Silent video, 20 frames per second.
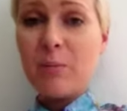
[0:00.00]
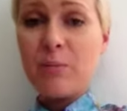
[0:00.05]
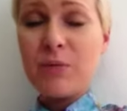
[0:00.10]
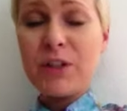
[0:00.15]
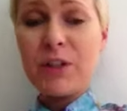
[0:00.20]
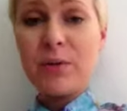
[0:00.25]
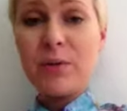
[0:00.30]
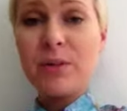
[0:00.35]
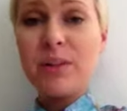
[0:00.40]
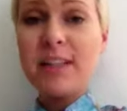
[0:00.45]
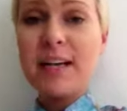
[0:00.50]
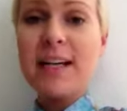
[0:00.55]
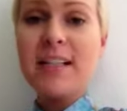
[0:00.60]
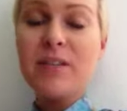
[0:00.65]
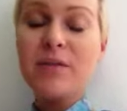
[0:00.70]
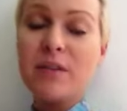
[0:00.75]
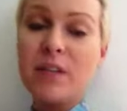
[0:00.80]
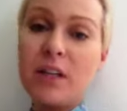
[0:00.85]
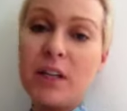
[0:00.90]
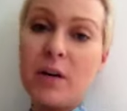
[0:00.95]
So in the
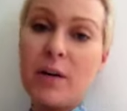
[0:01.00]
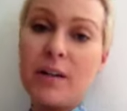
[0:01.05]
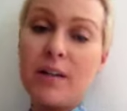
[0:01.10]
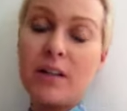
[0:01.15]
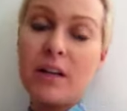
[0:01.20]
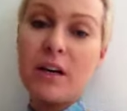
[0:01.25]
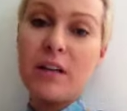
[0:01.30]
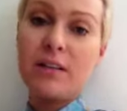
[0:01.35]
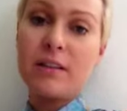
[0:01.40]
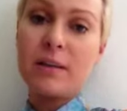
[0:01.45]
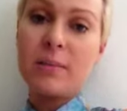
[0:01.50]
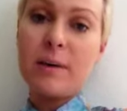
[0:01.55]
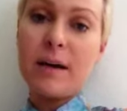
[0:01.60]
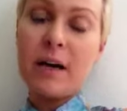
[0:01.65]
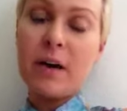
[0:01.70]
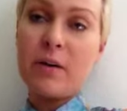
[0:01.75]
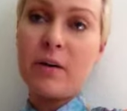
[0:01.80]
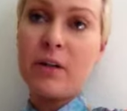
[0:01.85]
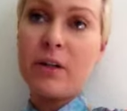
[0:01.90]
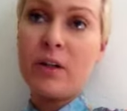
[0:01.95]
last video I talked
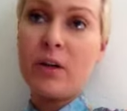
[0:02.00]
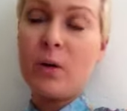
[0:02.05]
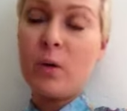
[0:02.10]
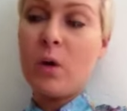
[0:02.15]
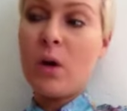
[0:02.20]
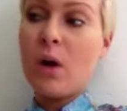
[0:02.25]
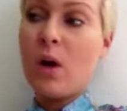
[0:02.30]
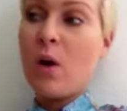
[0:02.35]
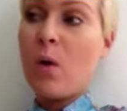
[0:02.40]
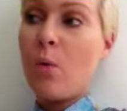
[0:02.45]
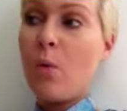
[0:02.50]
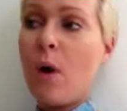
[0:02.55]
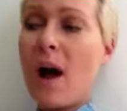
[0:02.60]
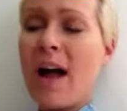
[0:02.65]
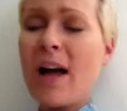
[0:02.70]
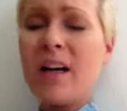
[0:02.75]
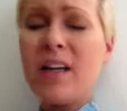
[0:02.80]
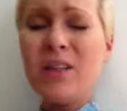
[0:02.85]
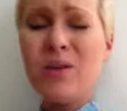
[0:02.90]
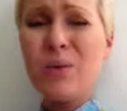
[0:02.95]
about, you know,
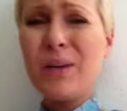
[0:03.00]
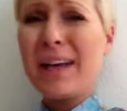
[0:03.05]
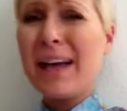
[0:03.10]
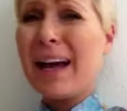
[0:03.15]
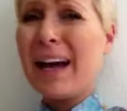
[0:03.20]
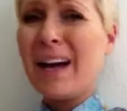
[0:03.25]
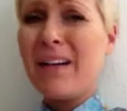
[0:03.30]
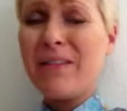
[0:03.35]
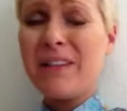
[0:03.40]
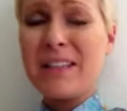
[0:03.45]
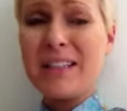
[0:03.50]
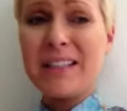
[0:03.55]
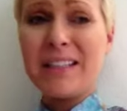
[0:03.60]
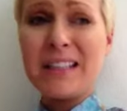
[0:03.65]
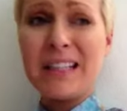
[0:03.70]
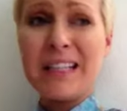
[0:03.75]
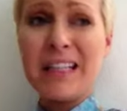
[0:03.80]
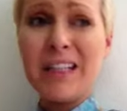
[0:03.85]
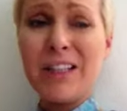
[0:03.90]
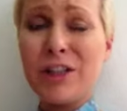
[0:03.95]
why do we have these
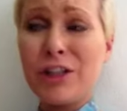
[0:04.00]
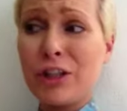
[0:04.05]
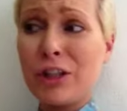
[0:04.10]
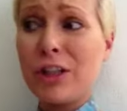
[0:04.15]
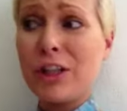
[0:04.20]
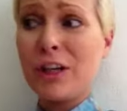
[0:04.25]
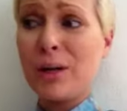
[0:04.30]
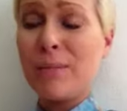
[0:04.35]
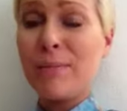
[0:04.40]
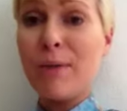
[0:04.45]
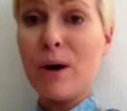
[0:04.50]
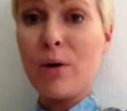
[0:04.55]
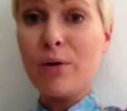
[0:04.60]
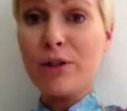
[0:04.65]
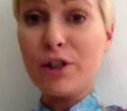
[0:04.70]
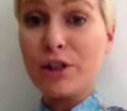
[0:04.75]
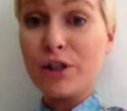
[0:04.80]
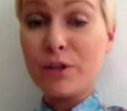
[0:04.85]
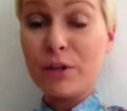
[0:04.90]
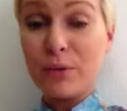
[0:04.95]
knee-jerk
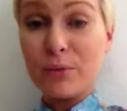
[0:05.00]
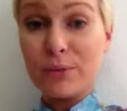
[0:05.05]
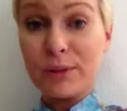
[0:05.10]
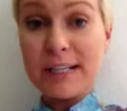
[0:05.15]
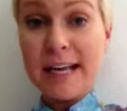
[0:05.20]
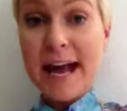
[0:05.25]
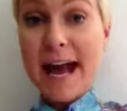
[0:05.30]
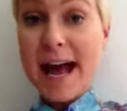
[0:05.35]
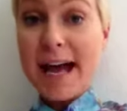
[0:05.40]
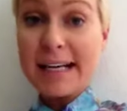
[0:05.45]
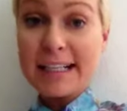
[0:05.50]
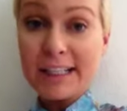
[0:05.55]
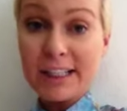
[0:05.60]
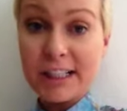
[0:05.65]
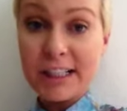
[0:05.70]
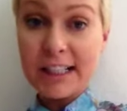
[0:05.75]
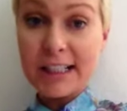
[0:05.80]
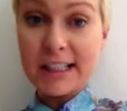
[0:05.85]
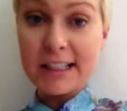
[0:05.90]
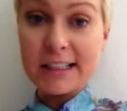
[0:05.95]
emotional
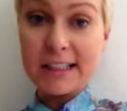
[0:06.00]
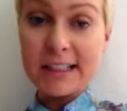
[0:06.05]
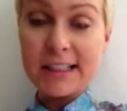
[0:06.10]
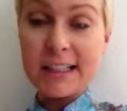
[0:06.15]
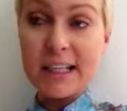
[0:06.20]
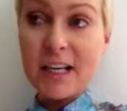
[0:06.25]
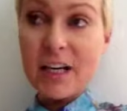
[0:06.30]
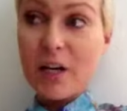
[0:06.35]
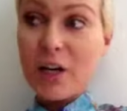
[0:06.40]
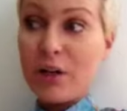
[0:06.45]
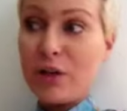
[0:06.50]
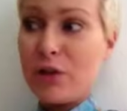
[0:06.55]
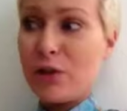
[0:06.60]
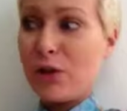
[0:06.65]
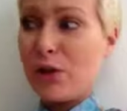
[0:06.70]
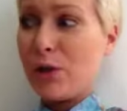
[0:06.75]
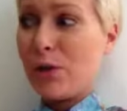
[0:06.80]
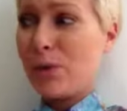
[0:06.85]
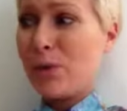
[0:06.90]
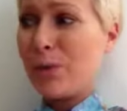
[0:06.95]
reactions
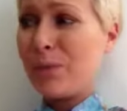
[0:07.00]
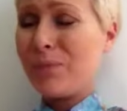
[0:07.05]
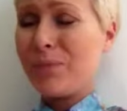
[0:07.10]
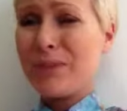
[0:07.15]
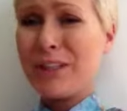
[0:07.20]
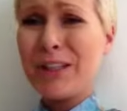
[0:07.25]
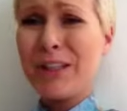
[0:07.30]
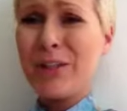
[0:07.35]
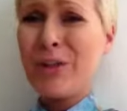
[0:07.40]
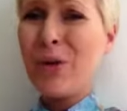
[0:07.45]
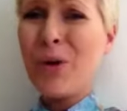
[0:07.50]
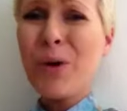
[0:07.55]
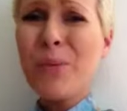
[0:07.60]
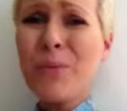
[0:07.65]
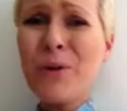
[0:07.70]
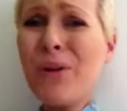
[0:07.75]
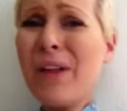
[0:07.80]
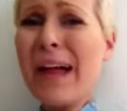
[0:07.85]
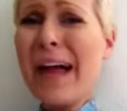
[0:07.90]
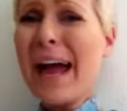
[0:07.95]
to
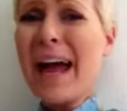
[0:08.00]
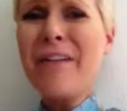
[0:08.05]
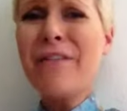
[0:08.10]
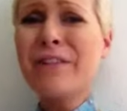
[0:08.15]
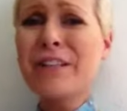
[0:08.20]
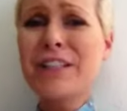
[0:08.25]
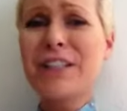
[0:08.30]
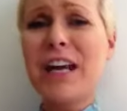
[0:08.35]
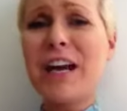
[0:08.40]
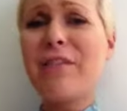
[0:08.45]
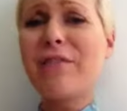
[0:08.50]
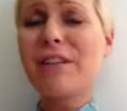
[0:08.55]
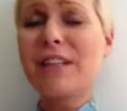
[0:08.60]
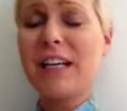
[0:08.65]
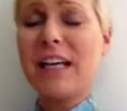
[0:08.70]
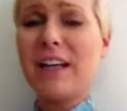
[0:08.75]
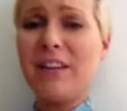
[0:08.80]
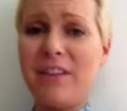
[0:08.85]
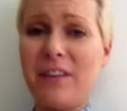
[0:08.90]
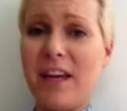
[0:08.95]
normal, average,
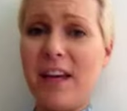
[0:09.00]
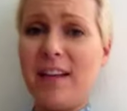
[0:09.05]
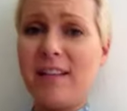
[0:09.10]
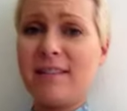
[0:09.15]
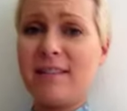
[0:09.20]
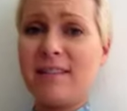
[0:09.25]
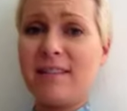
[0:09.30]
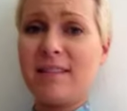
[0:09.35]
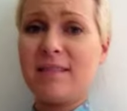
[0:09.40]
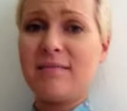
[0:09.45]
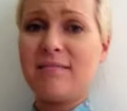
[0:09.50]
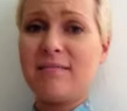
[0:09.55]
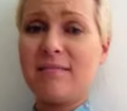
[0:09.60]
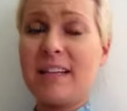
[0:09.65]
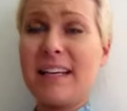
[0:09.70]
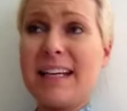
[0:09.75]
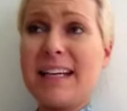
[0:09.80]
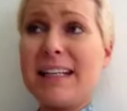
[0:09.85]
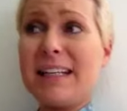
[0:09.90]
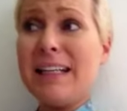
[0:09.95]
everyday things
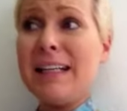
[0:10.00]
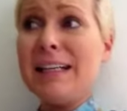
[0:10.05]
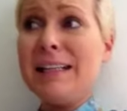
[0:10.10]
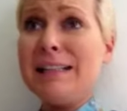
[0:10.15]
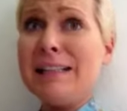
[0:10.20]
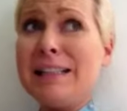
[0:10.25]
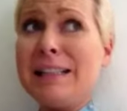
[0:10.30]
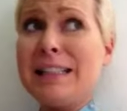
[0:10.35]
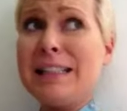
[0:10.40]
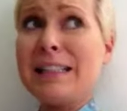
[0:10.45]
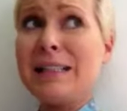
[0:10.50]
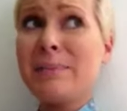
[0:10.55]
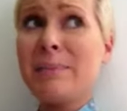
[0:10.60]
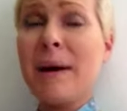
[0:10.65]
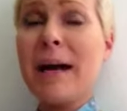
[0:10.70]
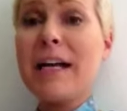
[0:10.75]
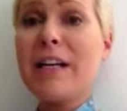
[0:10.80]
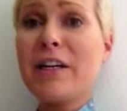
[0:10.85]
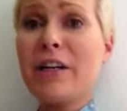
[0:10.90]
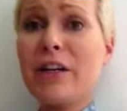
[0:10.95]
like
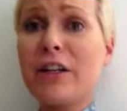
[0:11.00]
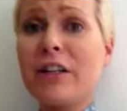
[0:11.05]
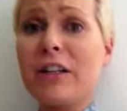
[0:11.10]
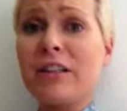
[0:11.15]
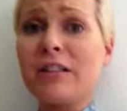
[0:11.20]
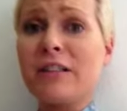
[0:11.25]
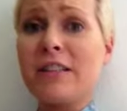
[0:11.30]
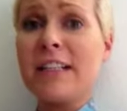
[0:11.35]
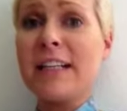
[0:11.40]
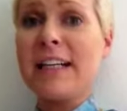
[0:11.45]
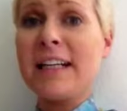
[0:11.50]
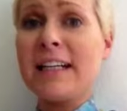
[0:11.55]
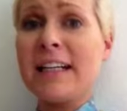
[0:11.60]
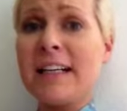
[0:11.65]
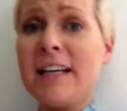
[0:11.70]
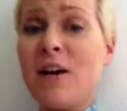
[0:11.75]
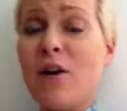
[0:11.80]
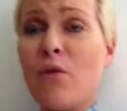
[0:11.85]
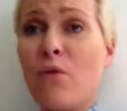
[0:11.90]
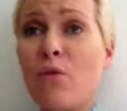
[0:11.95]
spiders and
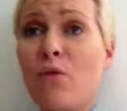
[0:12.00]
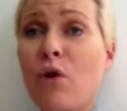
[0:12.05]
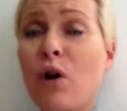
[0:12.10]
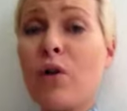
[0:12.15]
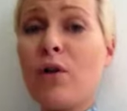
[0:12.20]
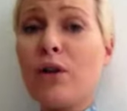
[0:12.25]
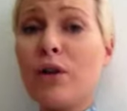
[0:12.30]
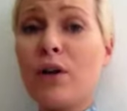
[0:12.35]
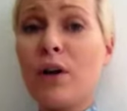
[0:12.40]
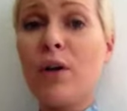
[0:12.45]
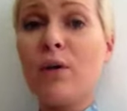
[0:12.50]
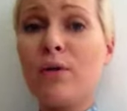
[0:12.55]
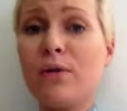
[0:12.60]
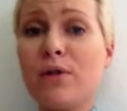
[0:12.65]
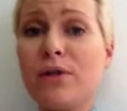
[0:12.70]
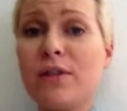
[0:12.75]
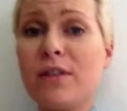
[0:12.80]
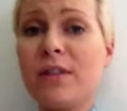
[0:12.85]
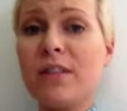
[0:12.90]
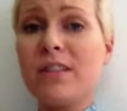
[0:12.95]
roller
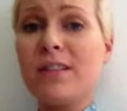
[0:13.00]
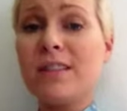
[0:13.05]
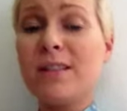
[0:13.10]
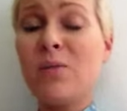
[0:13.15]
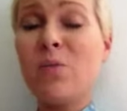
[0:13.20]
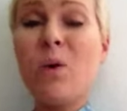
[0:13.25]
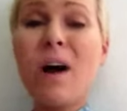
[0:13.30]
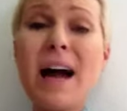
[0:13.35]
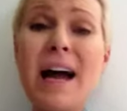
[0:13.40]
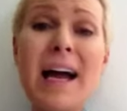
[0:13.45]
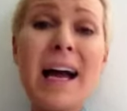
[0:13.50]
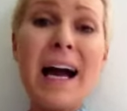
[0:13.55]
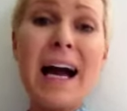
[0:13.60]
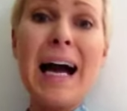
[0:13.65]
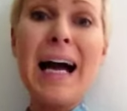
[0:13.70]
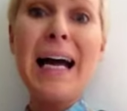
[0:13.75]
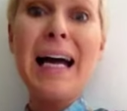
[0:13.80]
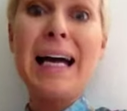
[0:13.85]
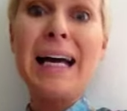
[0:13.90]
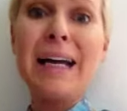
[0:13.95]
coasters, and why
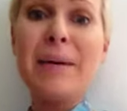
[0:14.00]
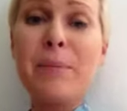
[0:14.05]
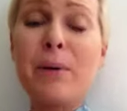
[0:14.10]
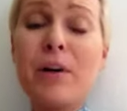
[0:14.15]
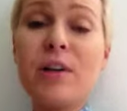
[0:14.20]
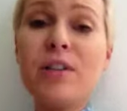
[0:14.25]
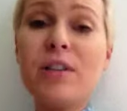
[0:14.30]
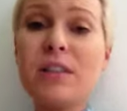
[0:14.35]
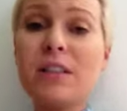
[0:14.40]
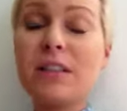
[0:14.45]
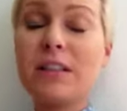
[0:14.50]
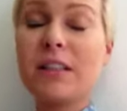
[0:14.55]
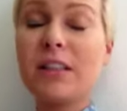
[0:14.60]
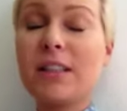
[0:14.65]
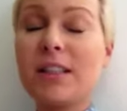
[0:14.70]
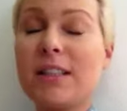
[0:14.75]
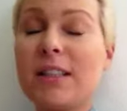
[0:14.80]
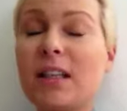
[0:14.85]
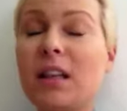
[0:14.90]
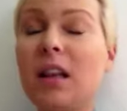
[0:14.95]
I personally
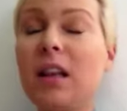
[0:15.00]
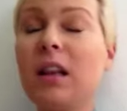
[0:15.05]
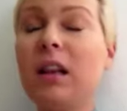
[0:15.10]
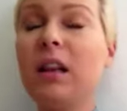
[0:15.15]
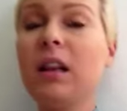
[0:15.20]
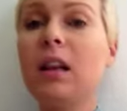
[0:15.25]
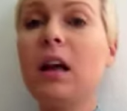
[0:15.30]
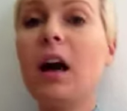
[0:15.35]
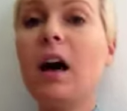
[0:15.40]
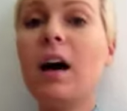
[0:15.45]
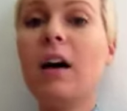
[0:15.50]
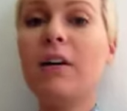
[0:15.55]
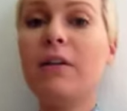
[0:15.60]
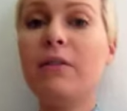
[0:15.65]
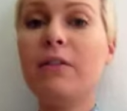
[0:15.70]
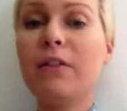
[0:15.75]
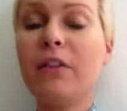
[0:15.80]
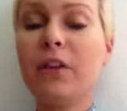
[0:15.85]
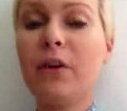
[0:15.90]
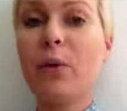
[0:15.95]
just
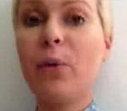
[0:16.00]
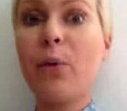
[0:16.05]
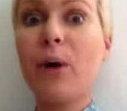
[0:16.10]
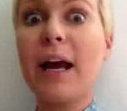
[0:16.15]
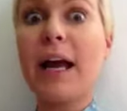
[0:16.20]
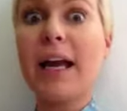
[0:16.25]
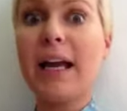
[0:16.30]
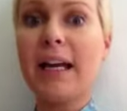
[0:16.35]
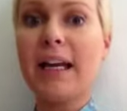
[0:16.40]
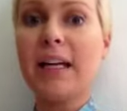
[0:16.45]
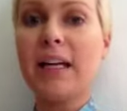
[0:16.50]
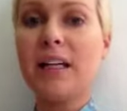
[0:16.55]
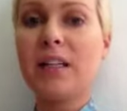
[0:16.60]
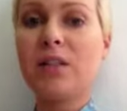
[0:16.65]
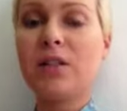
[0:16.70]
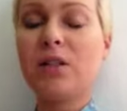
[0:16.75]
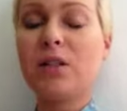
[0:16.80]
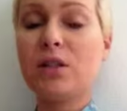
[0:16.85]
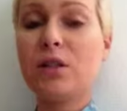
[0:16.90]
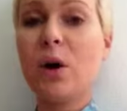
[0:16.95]
love the rain
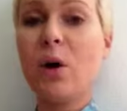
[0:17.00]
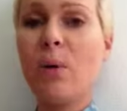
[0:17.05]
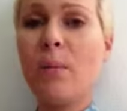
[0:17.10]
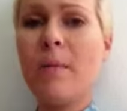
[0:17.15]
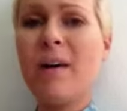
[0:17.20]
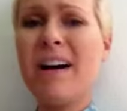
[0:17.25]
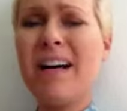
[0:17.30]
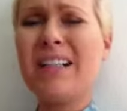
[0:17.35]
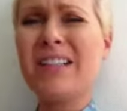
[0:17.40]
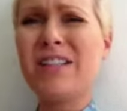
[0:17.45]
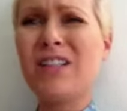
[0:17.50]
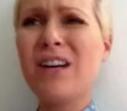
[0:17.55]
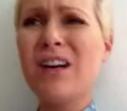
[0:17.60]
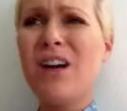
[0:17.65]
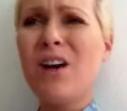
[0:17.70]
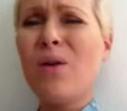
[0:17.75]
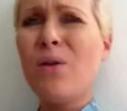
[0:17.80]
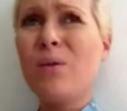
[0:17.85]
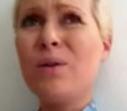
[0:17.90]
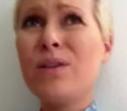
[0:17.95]
so much
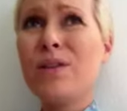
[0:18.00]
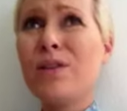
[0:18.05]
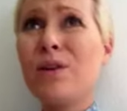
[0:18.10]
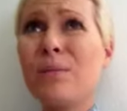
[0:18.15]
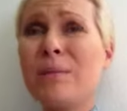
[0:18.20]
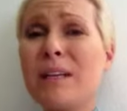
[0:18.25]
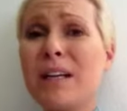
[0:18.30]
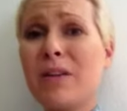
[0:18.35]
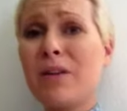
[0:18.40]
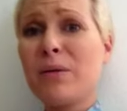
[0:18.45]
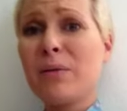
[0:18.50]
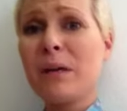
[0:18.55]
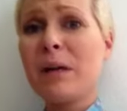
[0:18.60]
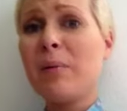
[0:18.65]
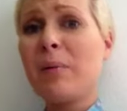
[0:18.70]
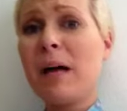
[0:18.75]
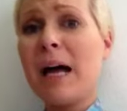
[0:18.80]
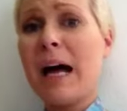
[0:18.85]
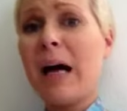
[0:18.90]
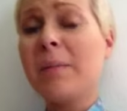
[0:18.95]
when so many other
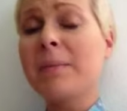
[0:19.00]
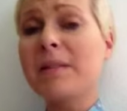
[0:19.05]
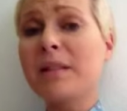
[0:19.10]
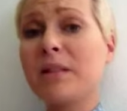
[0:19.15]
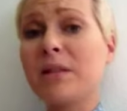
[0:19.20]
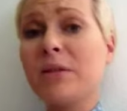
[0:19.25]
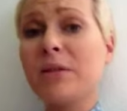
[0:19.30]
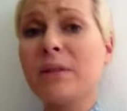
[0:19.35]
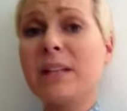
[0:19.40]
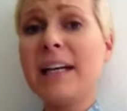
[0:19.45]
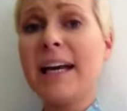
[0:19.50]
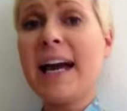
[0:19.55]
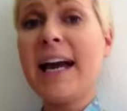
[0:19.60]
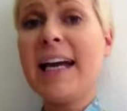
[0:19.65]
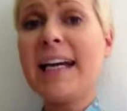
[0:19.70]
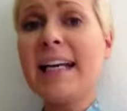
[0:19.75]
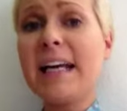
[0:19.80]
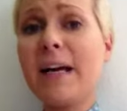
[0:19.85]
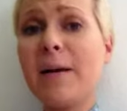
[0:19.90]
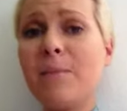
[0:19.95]
people absolutely
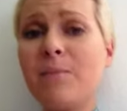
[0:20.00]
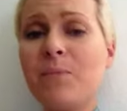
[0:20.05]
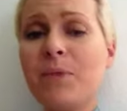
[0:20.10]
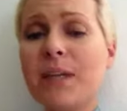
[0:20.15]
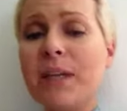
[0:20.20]
hate it.